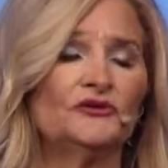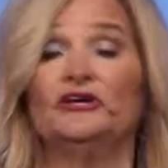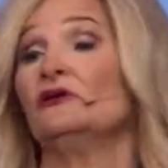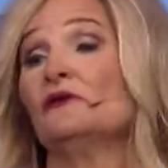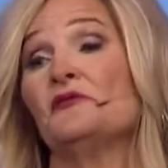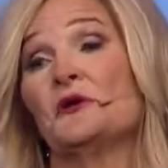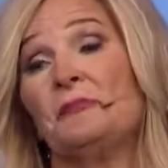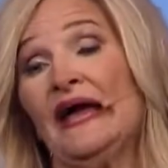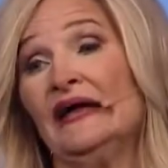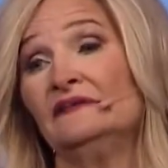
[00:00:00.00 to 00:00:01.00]
You don't know their
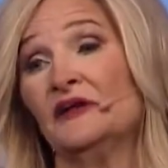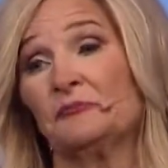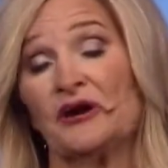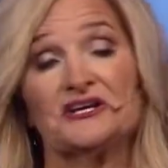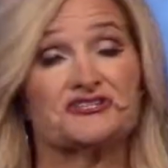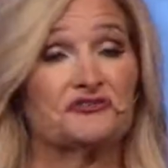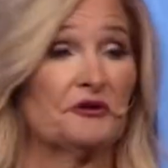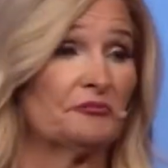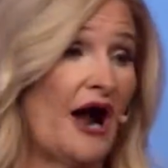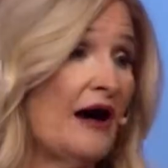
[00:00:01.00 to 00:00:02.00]
pain, their pressure, their
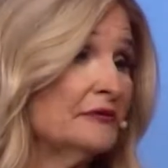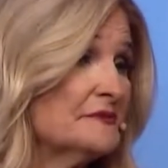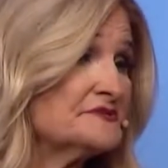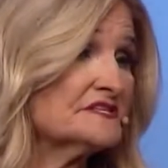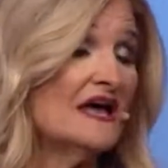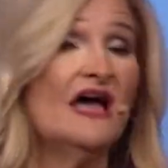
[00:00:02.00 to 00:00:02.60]
problems.